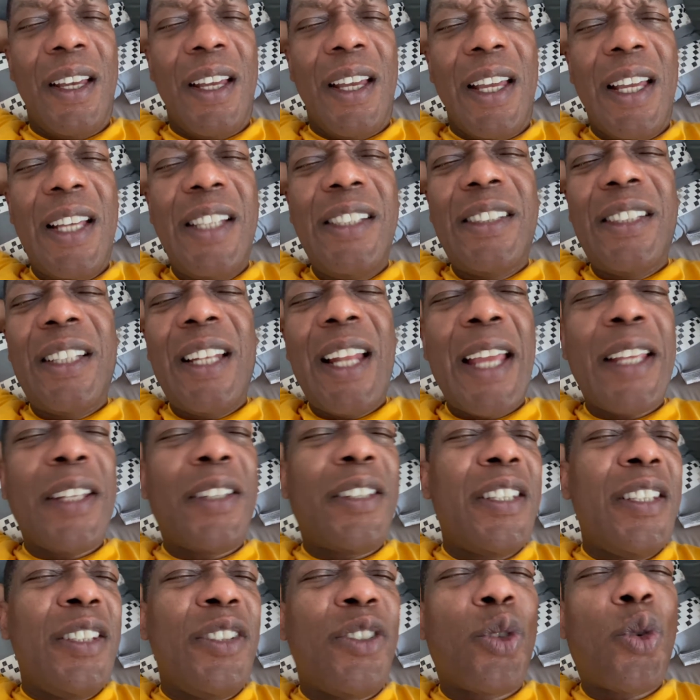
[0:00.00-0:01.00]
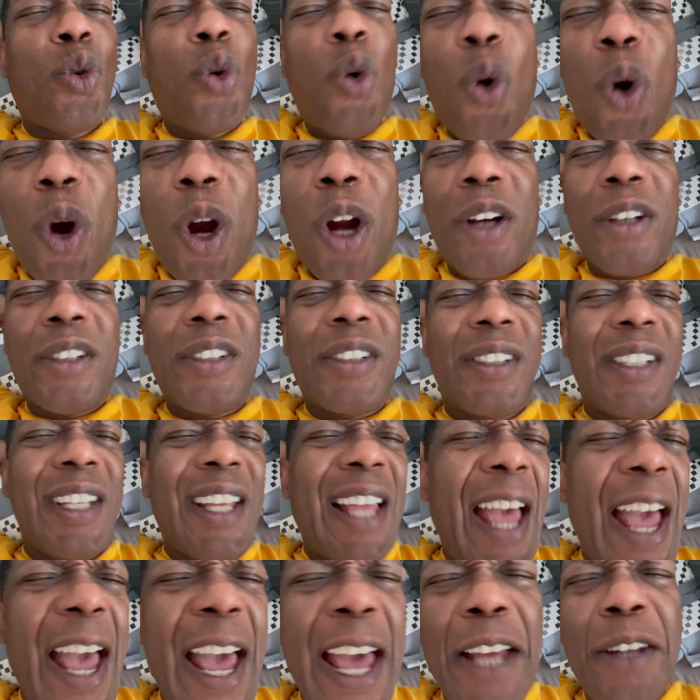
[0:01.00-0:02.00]
It's like these quarks, the
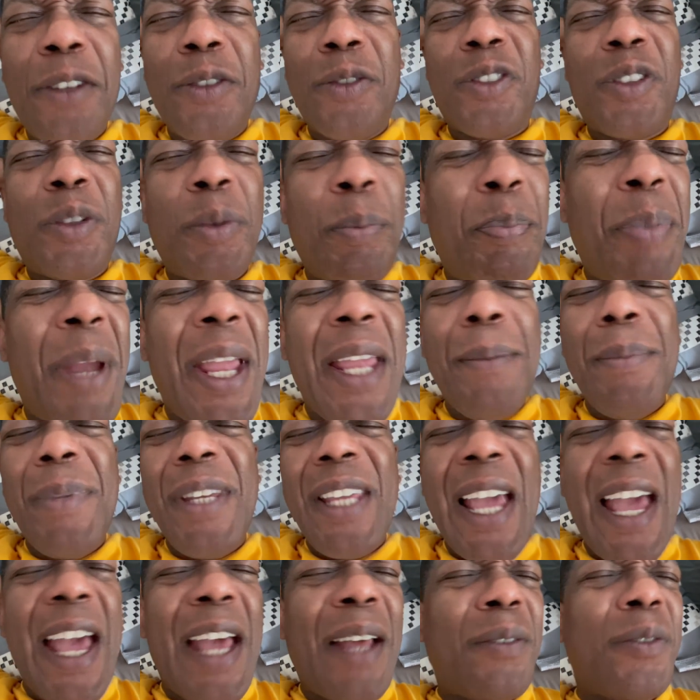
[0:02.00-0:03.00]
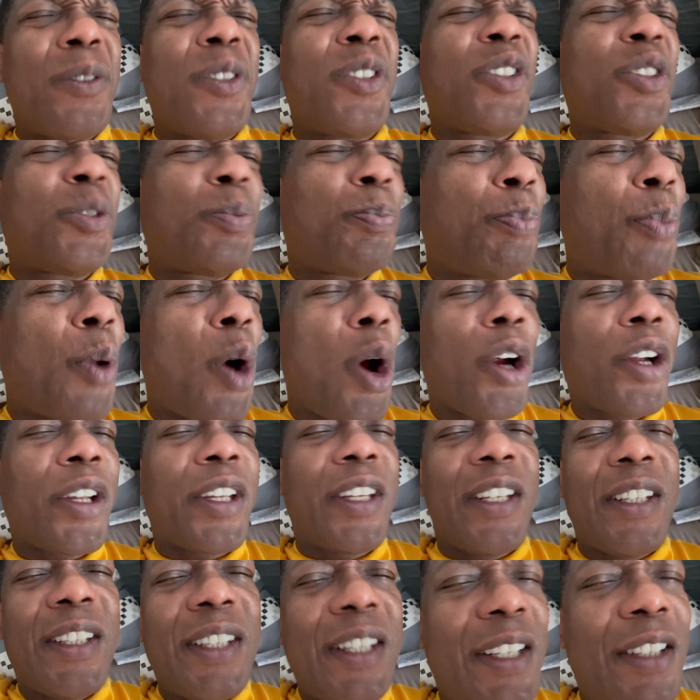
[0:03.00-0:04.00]
atoms, the baby atoms
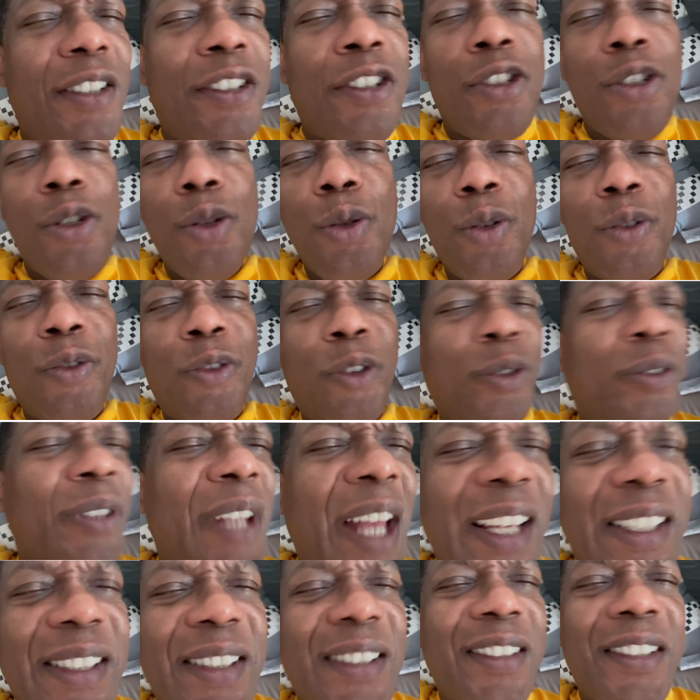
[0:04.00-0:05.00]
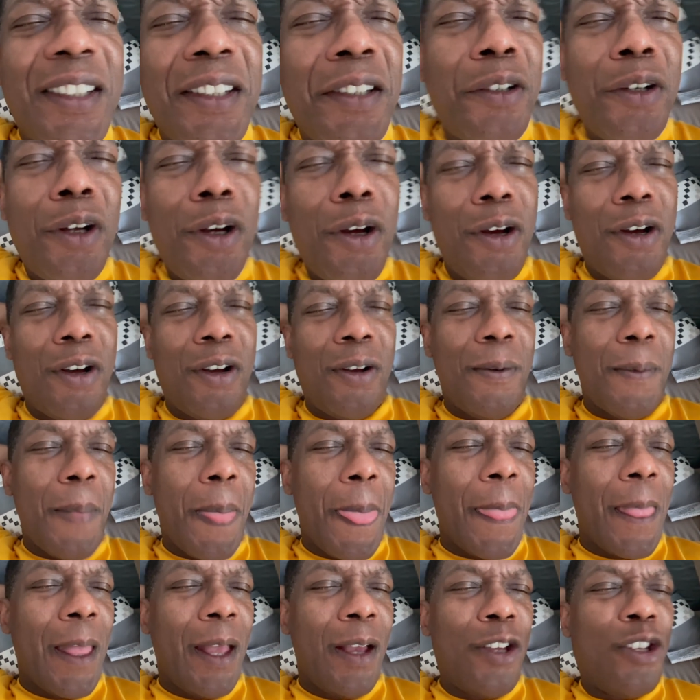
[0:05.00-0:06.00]
sparking in the universe. I see it all.
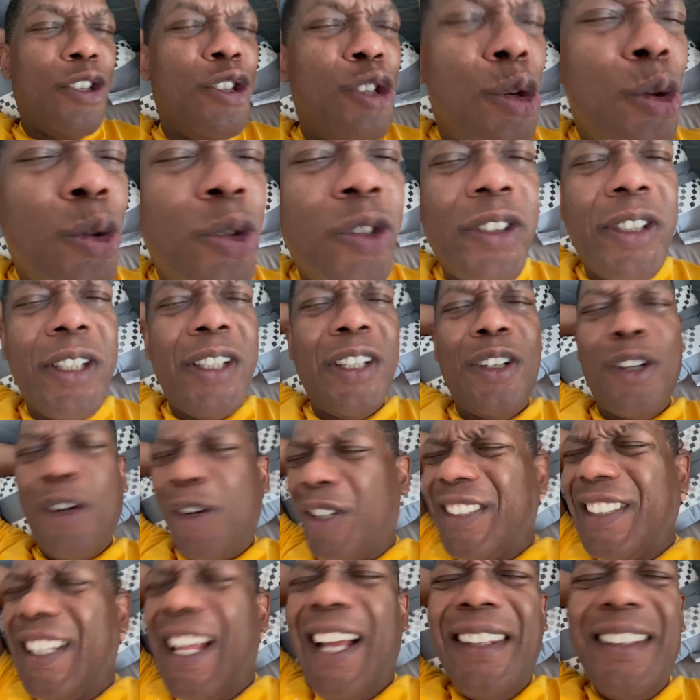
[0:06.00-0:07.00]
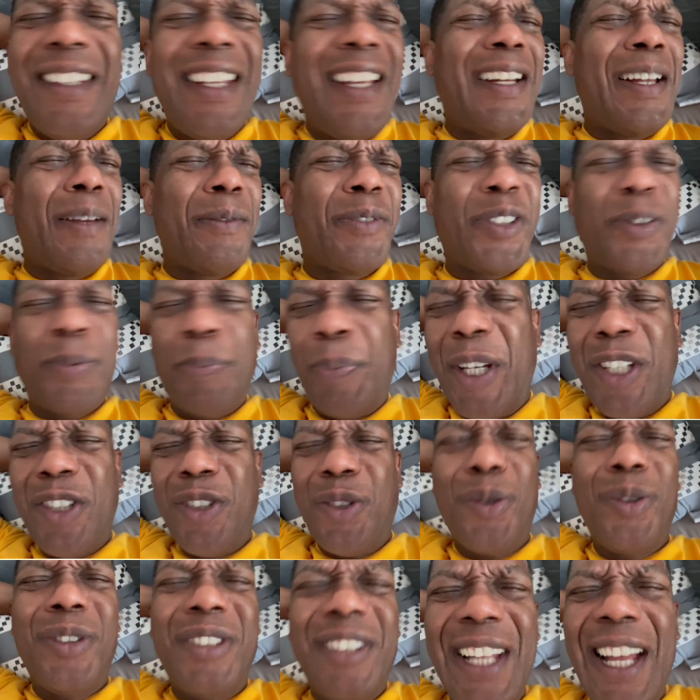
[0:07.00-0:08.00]
You see it all. It's not that I'm
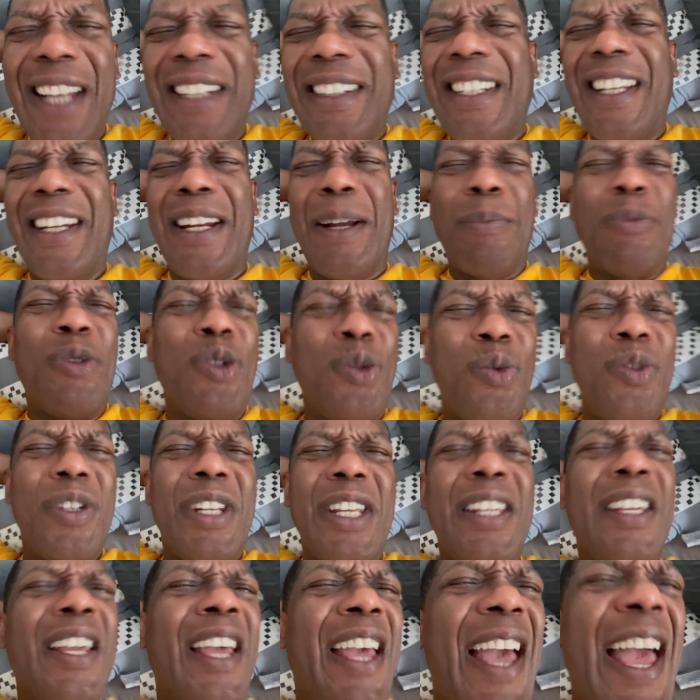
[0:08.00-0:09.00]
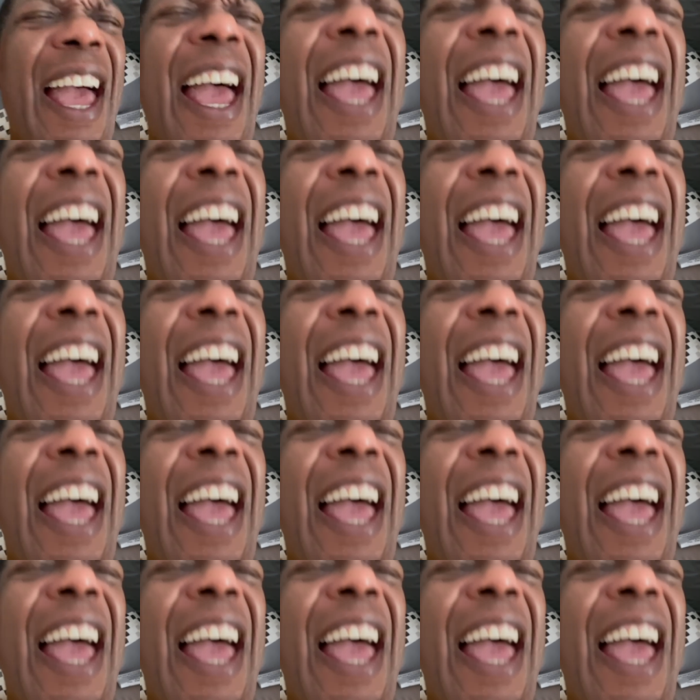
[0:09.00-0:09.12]
special. It's not that I'm unique.